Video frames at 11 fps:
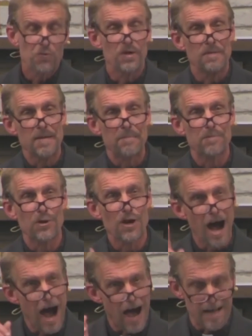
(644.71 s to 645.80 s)

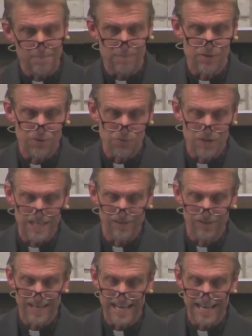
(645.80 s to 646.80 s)
Remember I'm the real